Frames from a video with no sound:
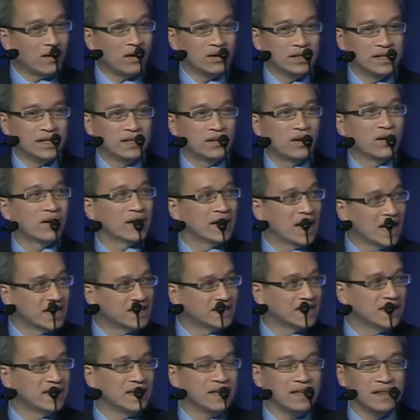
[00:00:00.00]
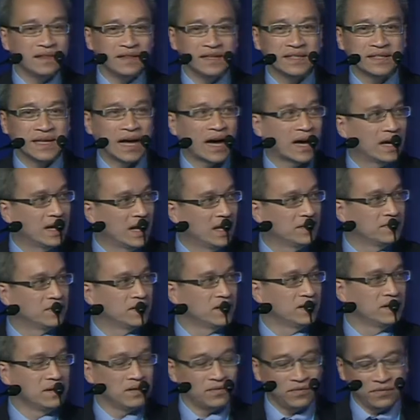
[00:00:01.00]
in organizing this
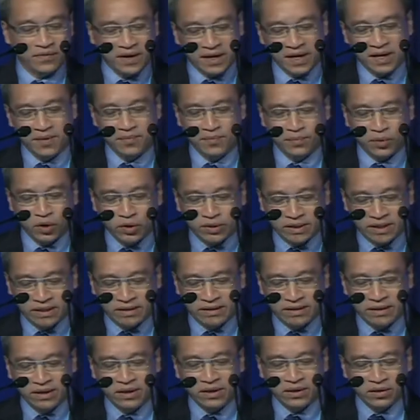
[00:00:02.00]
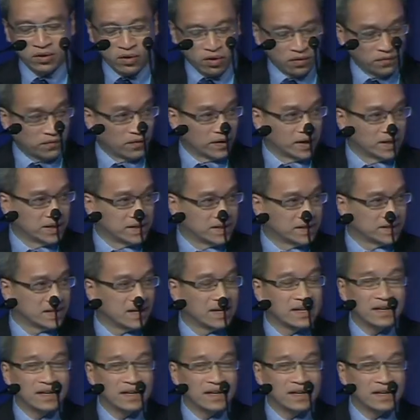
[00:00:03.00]
high-level, very important conference.